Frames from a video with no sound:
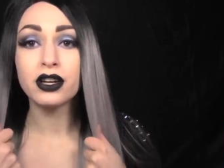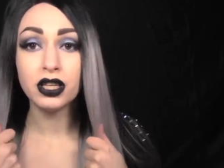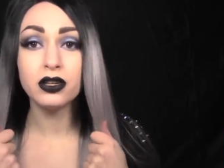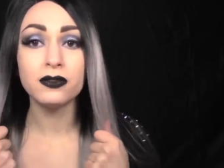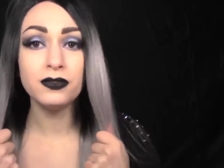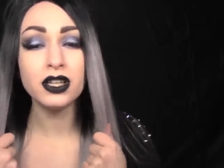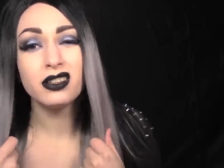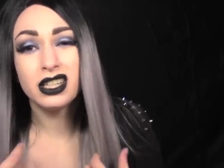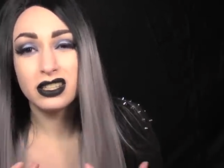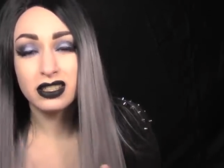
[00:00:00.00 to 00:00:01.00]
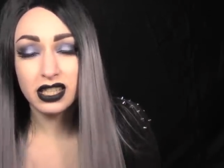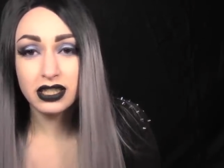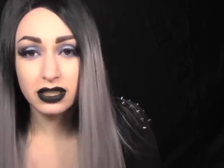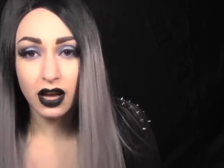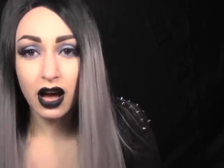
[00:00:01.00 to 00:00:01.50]
You can feel it's
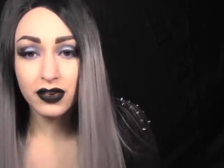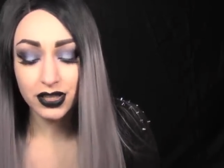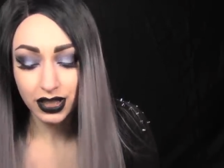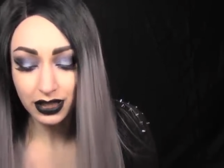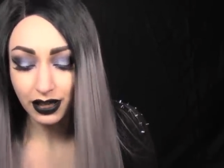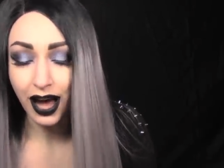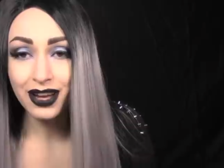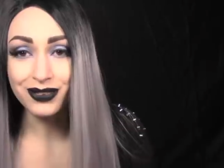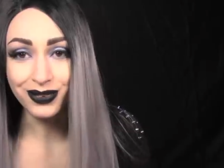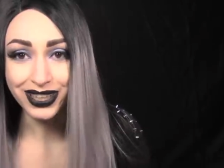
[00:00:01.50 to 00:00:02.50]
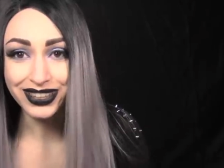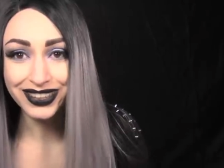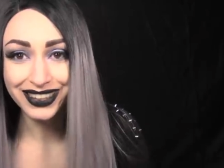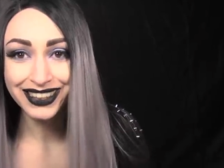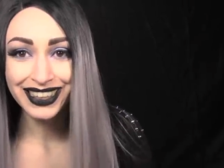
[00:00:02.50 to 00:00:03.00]
it's obviously not
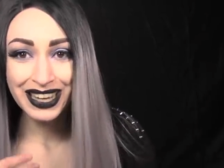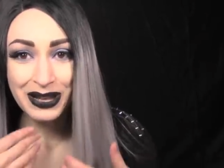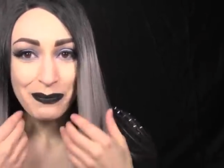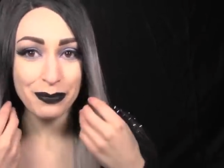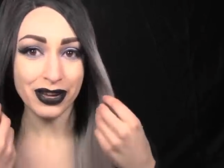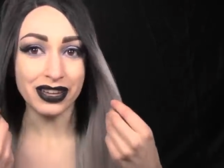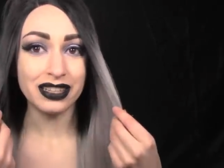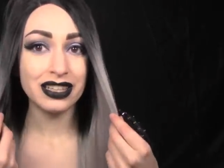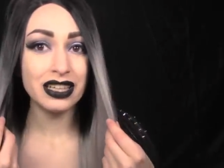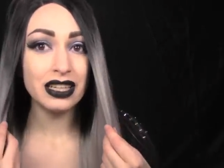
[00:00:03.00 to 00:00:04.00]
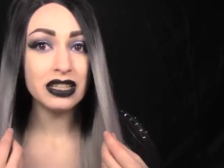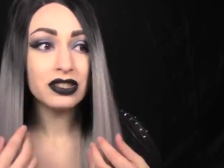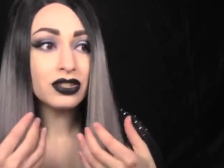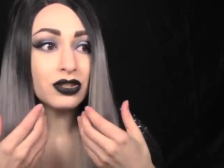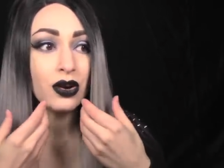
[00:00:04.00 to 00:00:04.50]
real, but it's
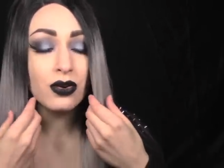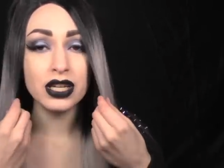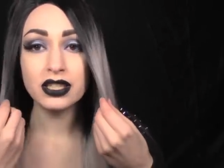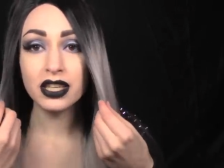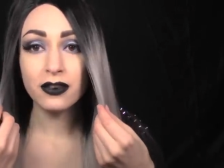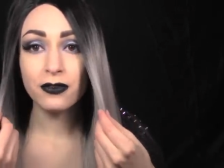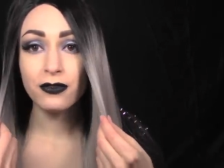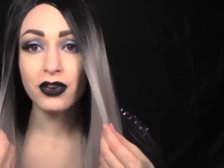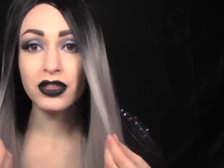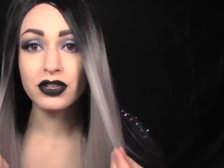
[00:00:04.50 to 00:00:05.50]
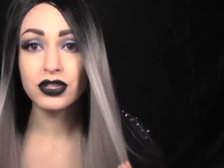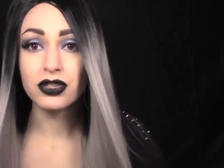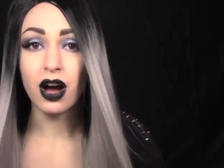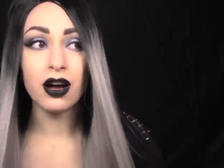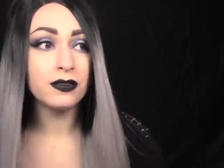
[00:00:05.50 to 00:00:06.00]
so, it's like feather
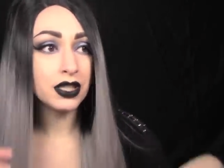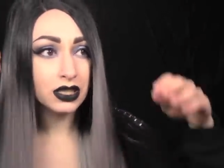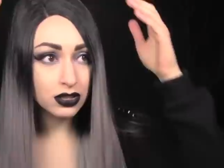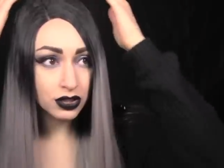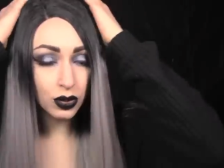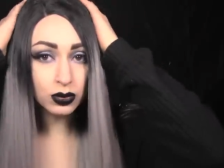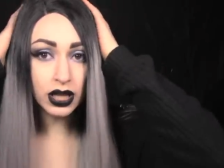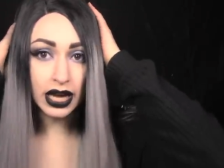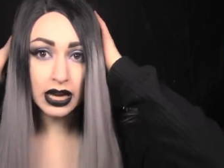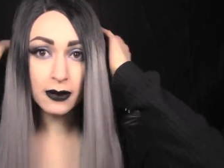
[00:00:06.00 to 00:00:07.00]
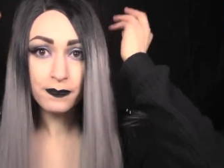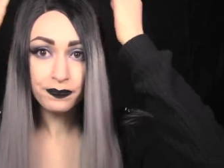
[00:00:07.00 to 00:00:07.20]
soft. It's so light.